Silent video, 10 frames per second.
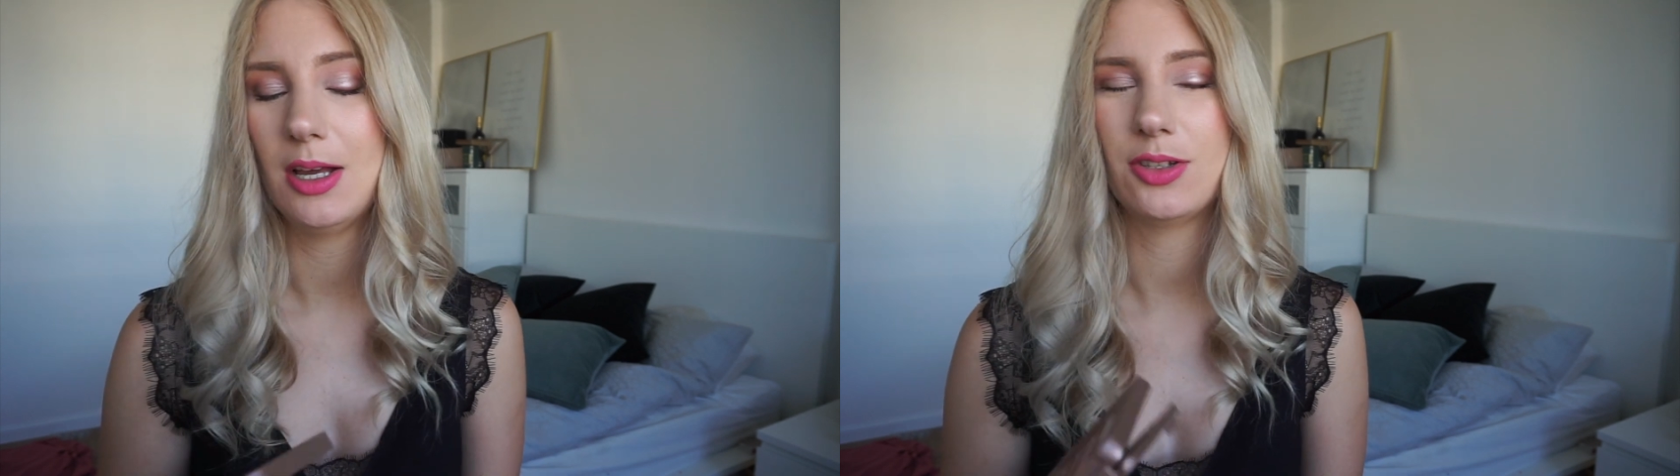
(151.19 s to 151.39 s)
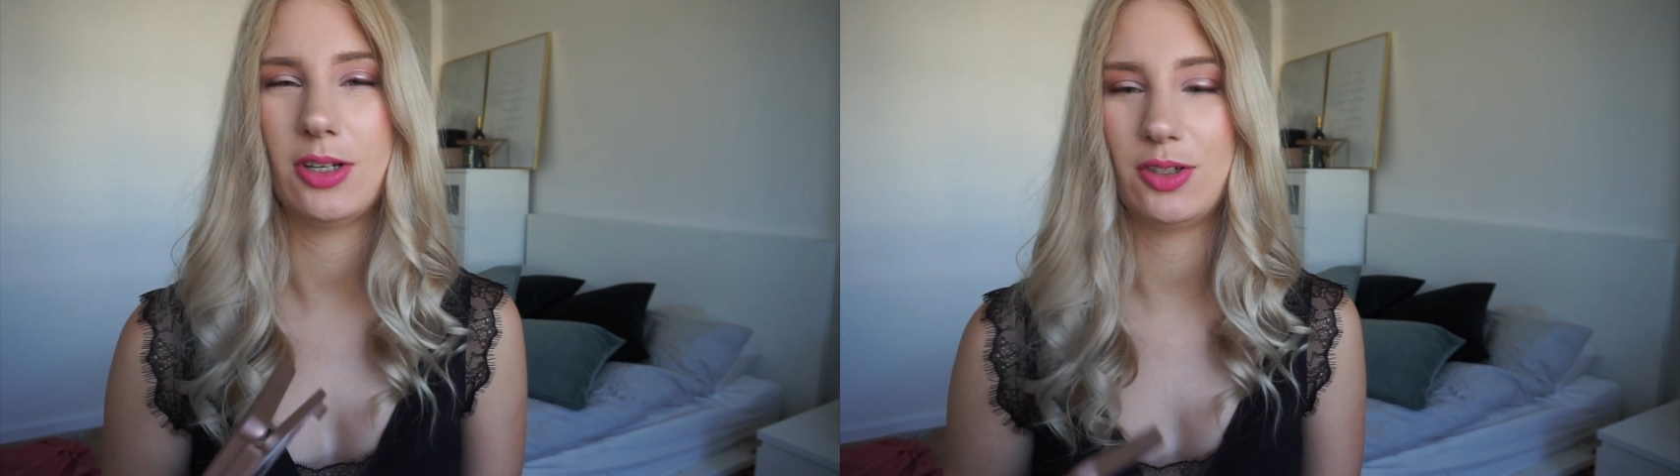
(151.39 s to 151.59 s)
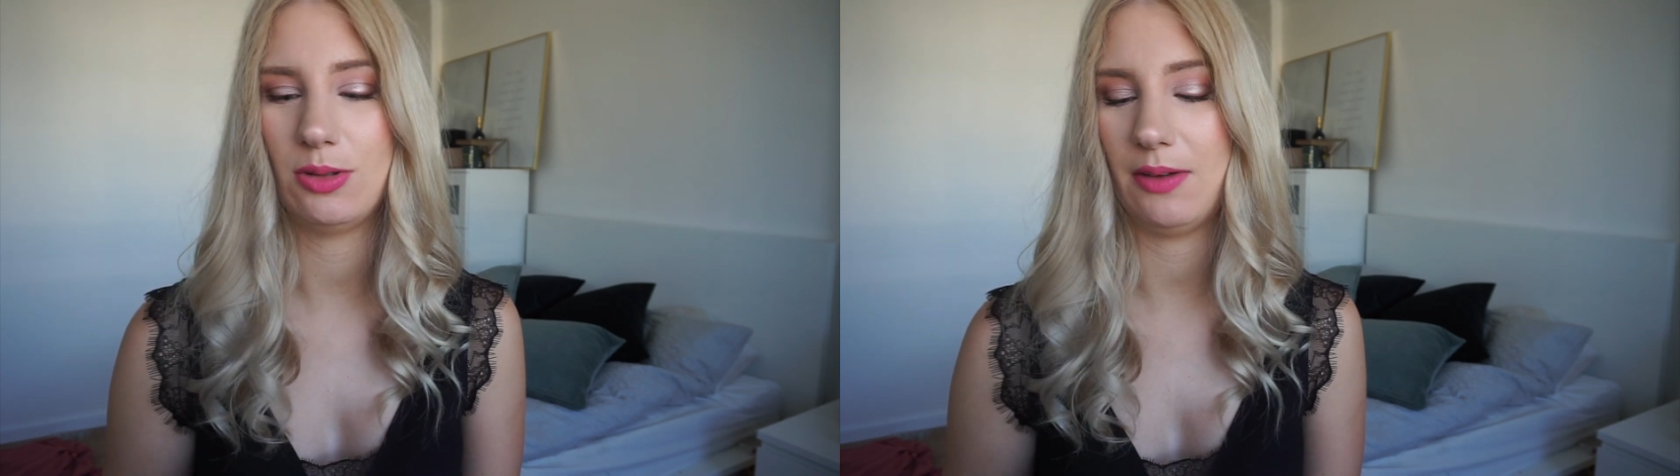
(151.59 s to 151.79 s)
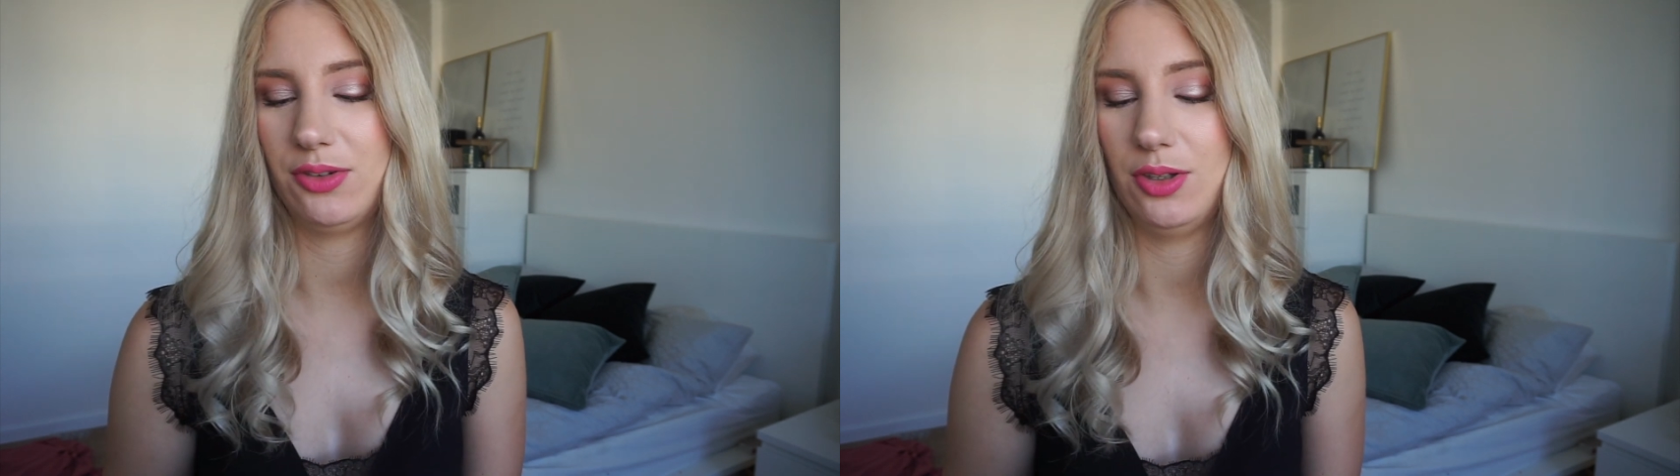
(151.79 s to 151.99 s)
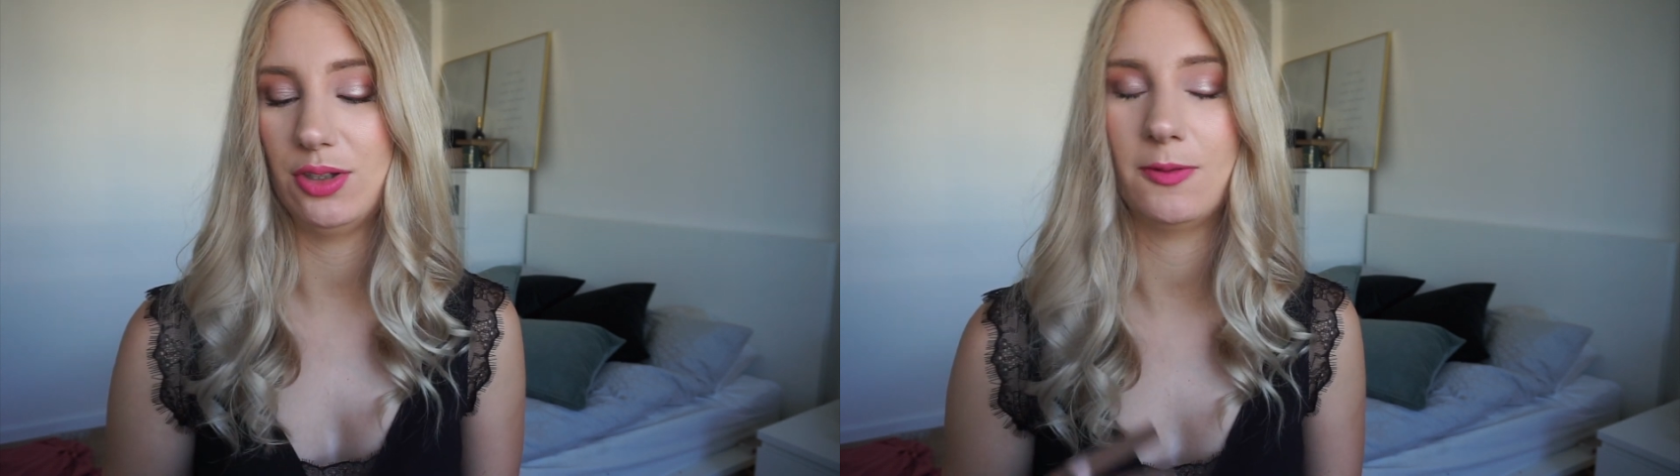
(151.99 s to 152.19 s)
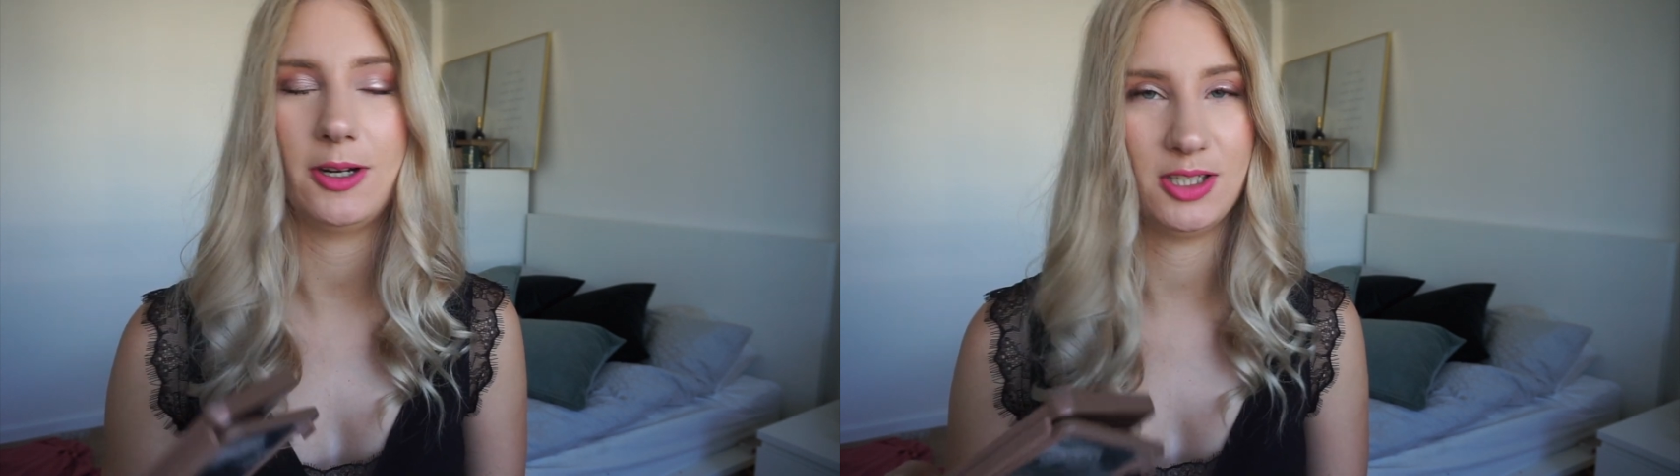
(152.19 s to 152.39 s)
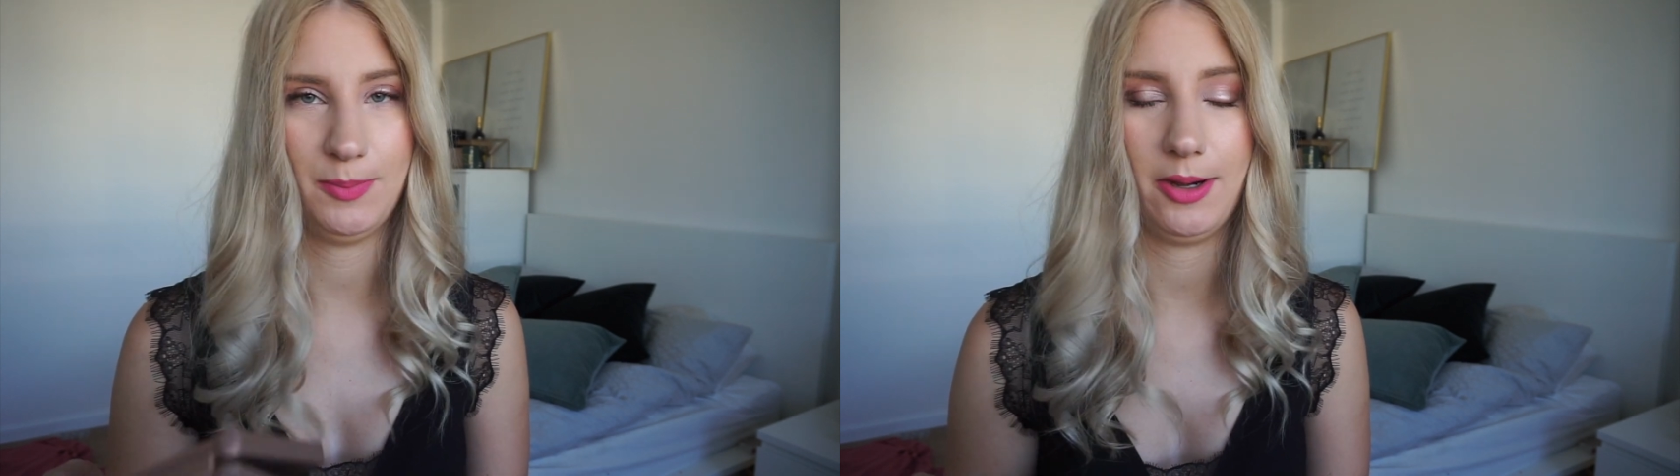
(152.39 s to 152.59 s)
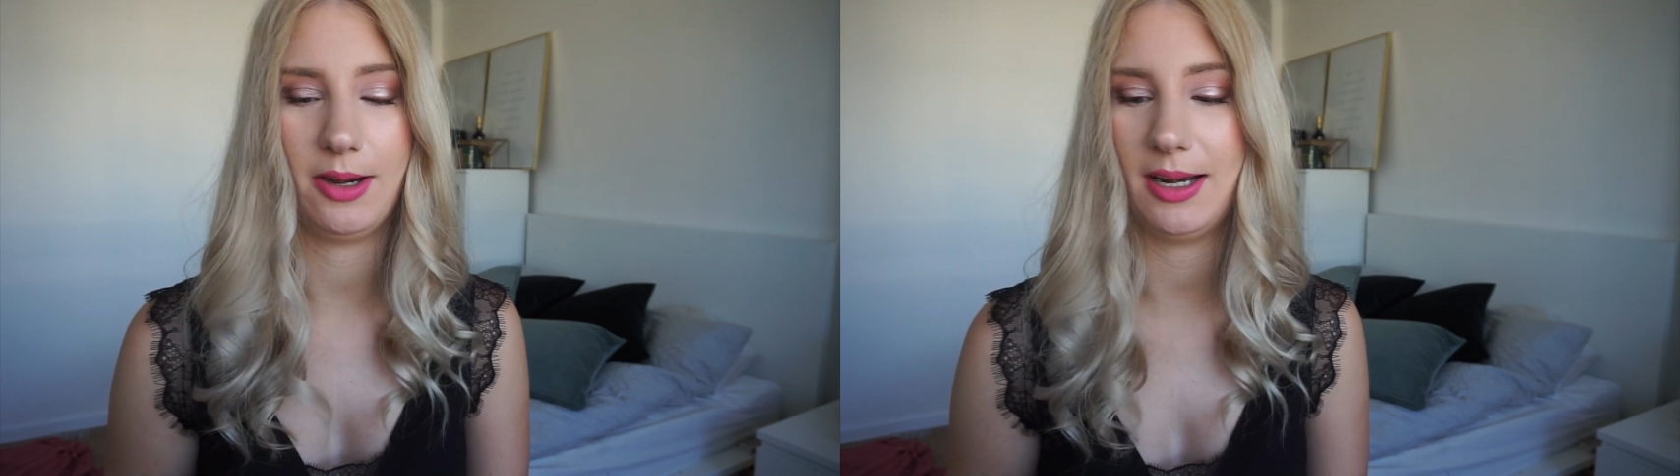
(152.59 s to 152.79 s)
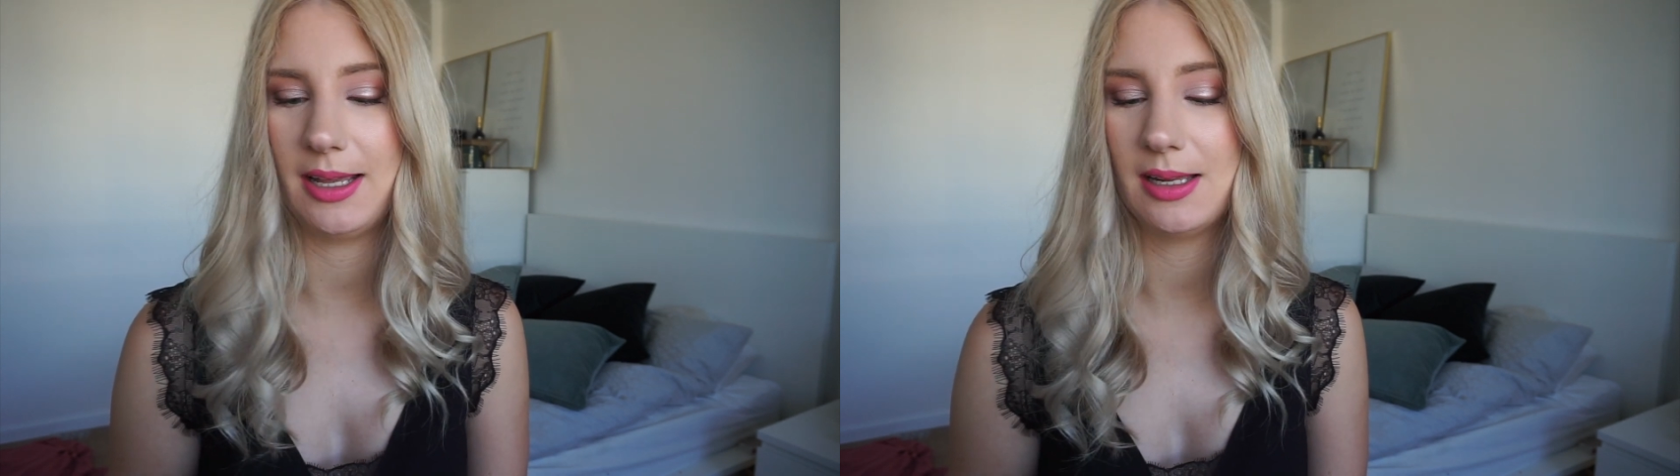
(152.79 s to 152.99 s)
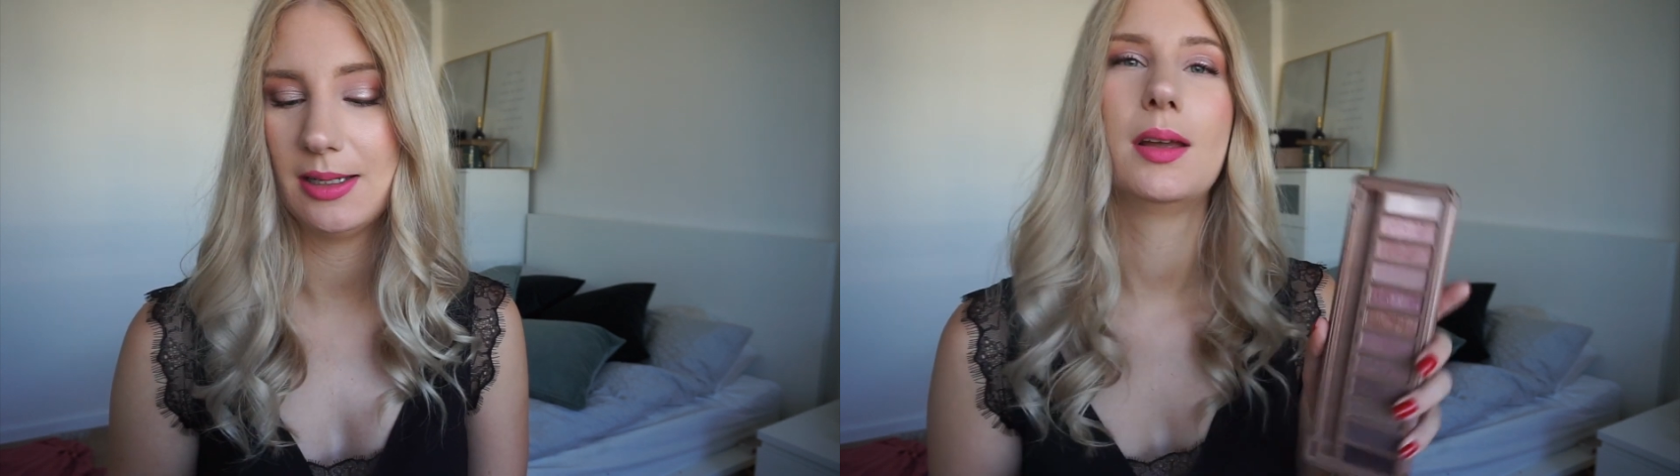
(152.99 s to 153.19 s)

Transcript: so I do have to use it very sparingly.